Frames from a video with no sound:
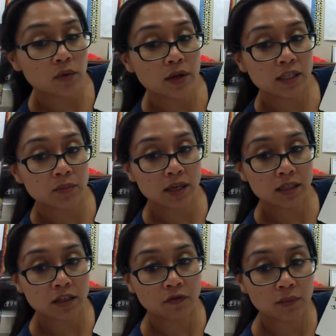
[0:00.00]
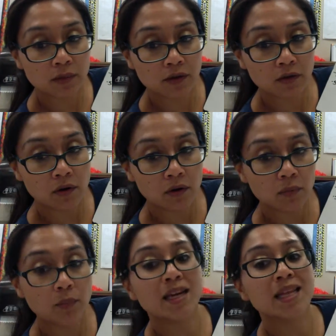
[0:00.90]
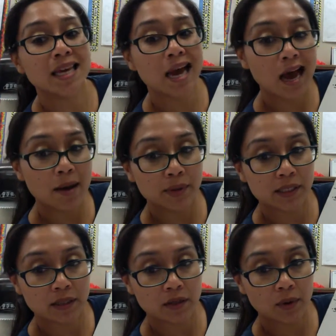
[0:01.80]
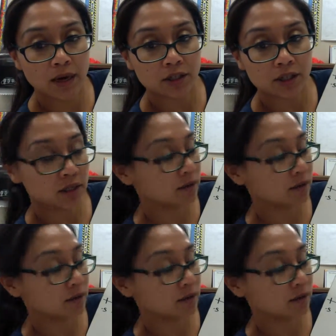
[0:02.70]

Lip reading: spaces from 0, but in the opposite direction.